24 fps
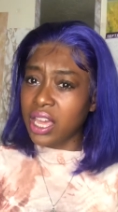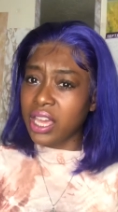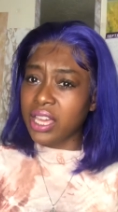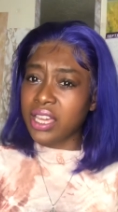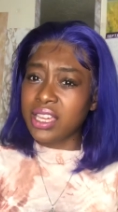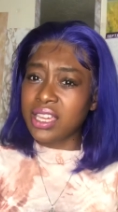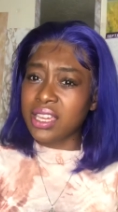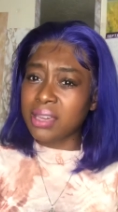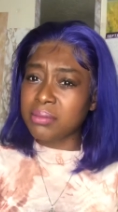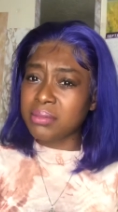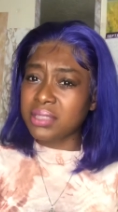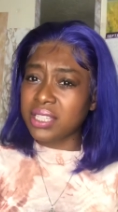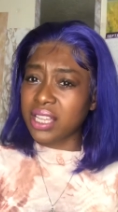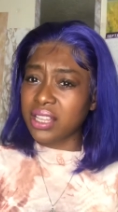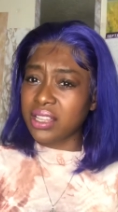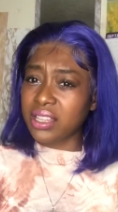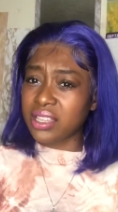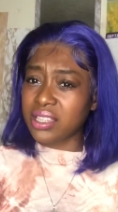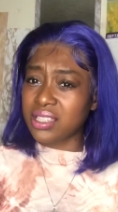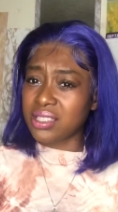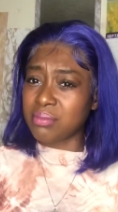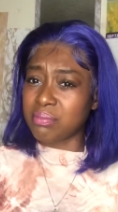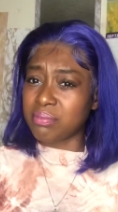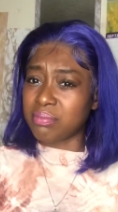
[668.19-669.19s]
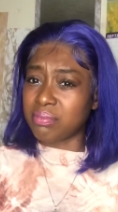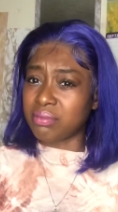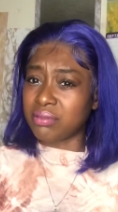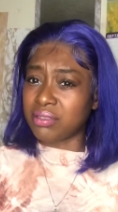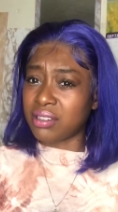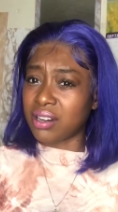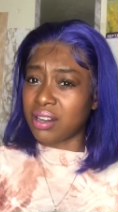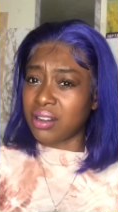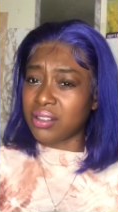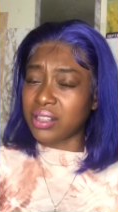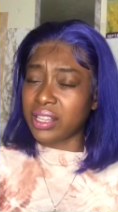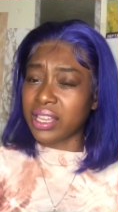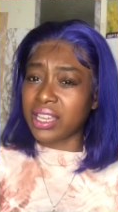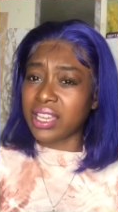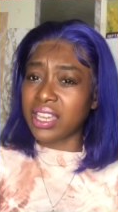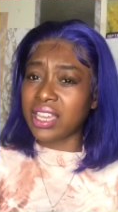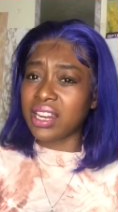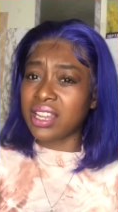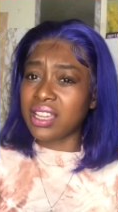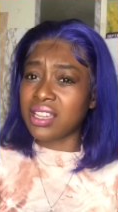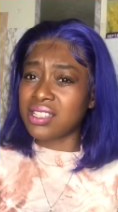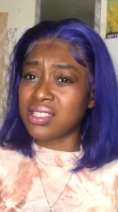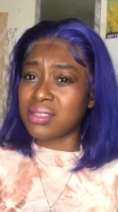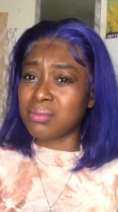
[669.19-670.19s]
he kept telling his bro like
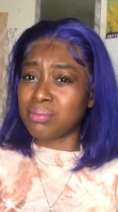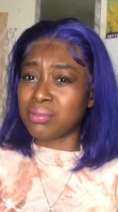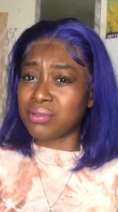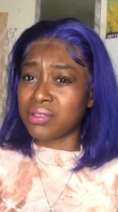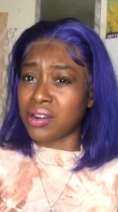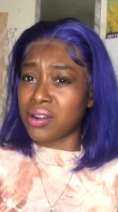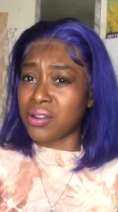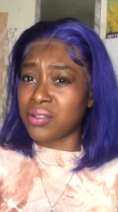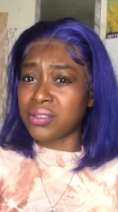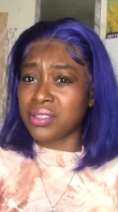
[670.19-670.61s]
getting his bro